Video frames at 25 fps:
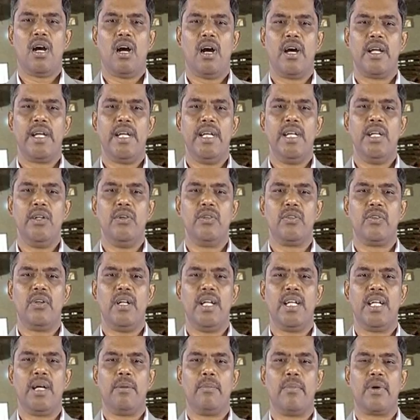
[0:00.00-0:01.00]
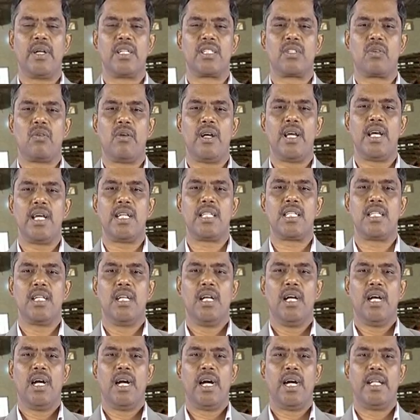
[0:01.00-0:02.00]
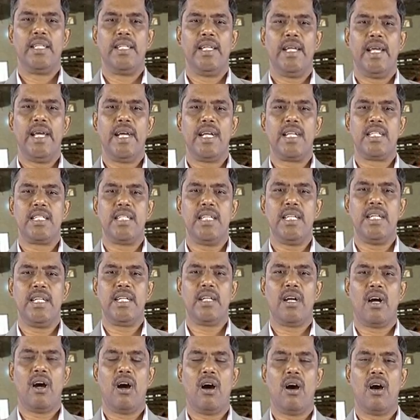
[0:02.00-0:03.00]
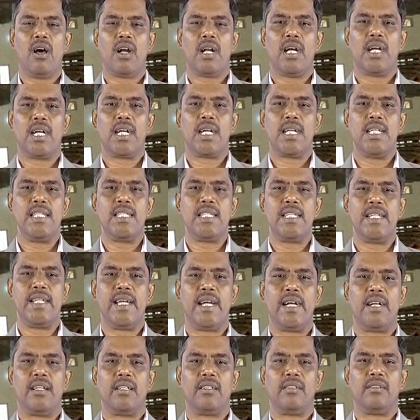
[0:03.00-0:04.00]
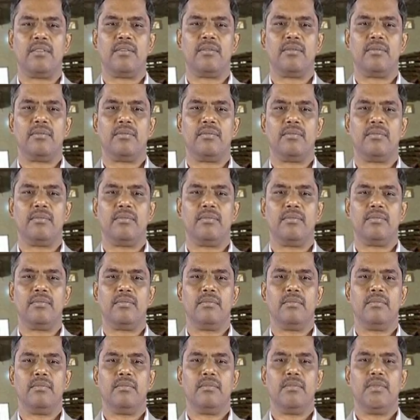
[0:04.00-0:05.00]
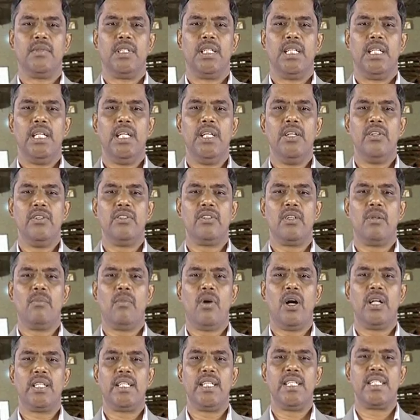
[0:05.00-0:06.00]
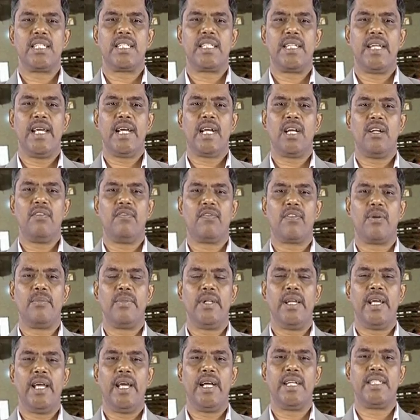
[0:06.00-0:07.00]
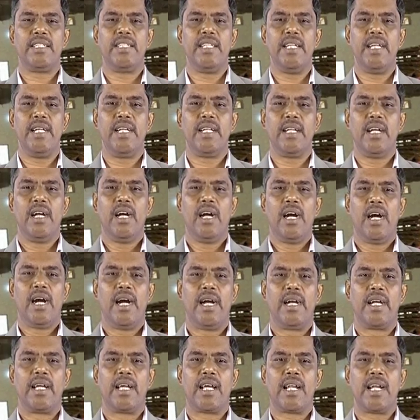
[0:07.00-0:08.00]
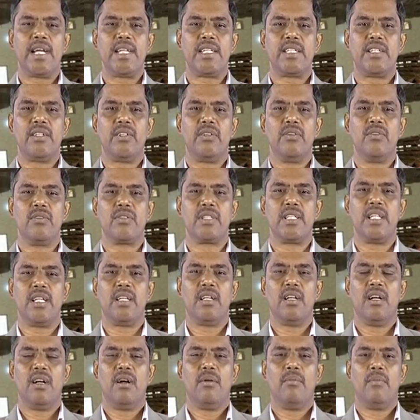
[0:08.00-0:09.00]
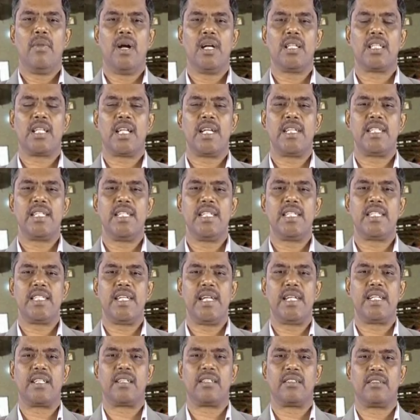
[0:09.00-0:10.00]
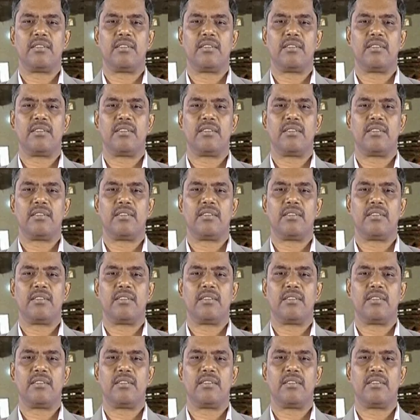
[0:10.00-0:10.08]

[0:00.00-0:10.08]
are individually numbered squares and the egg sheet are considered. Individual moth is taken from the egg sheet and crushed using moth crushing set.